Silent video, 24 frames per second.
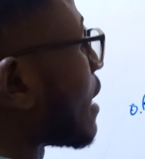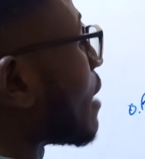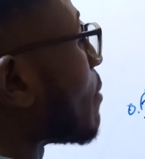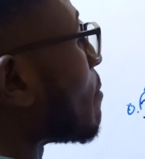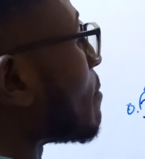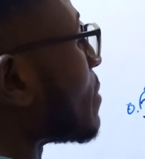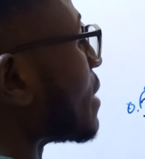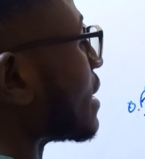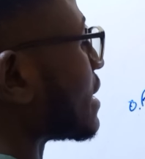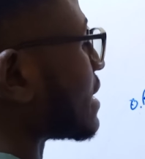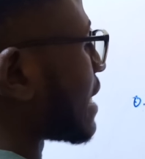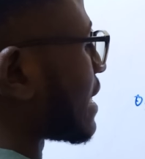
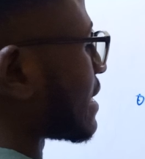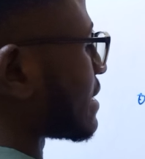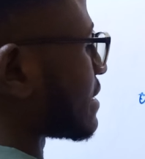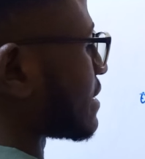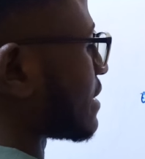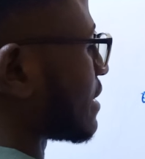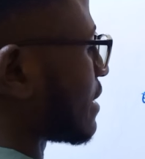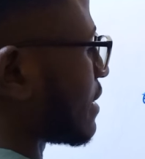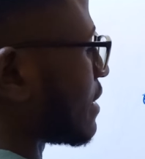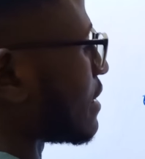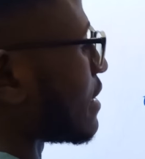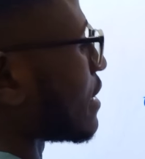
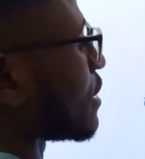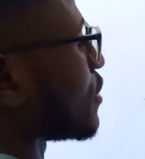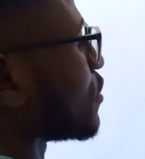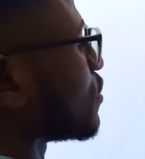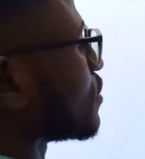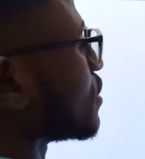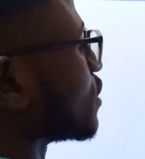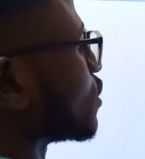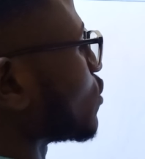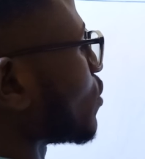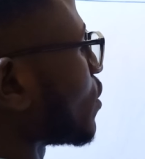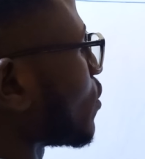meters. The
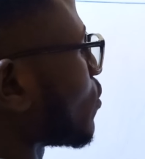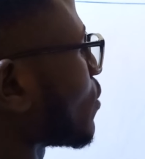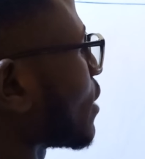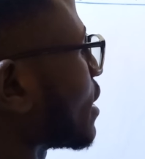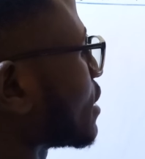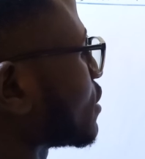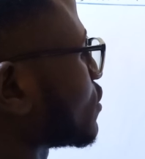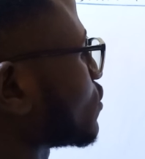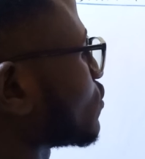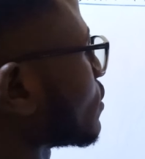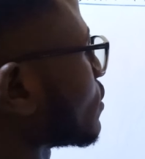unit we want